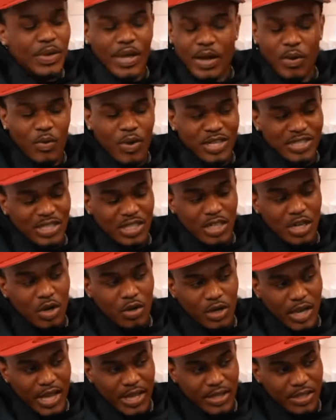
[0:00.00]
It wasn't
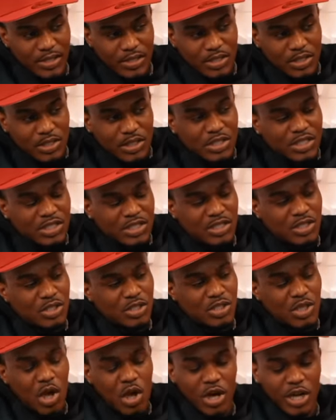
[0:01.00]
no, I know like, what you was
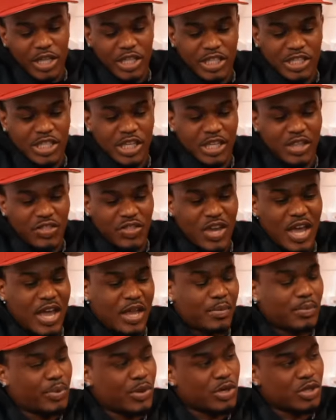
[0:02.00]
trying to target say. to
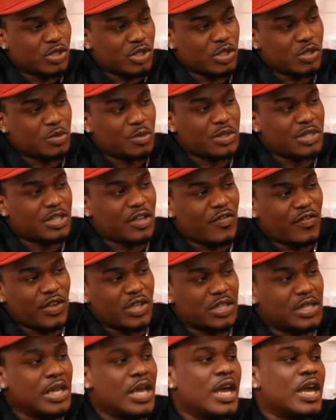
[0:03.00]
that heard? person
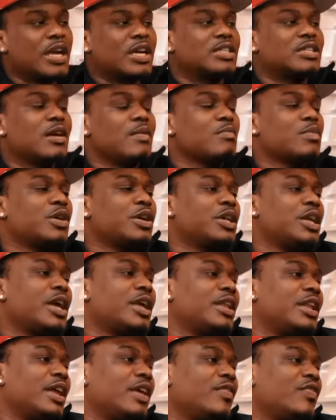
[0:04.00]
specifically. Cause I'm good
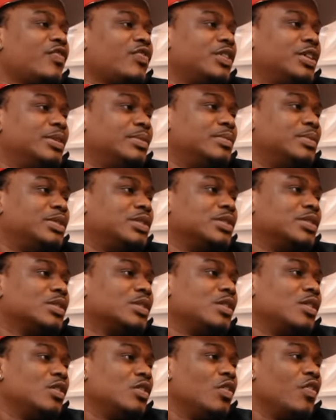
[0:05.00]
at name flips.
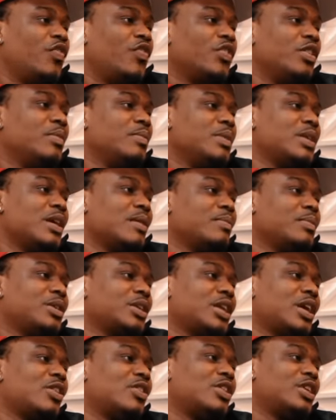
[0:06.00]
Mm-hmm. You feel me? I'm
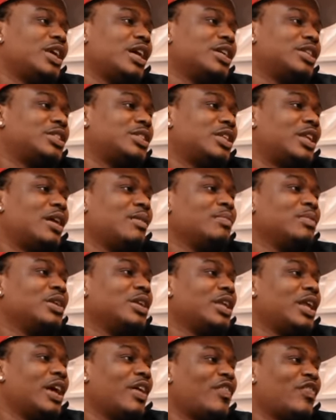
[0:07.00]
good at all that shit. I'm
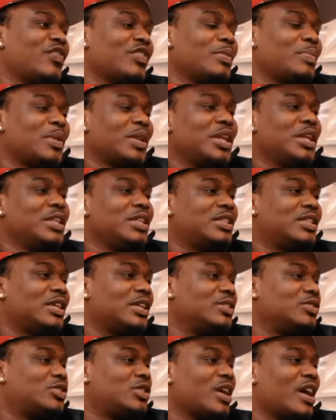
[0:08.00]
good at flipping
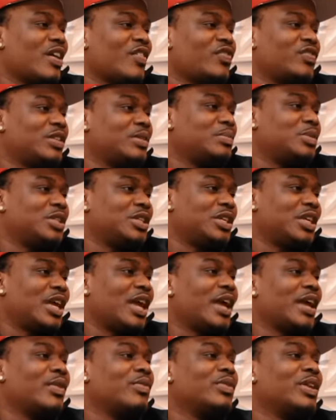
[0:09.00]
anything. See, I flipped your
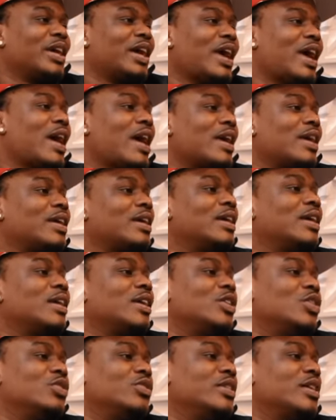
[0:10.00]
gang with a hat.
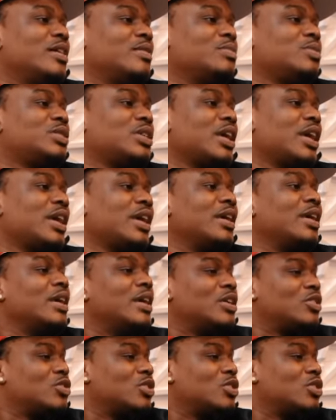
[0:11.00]
You know mm-hmm. what I'm saying?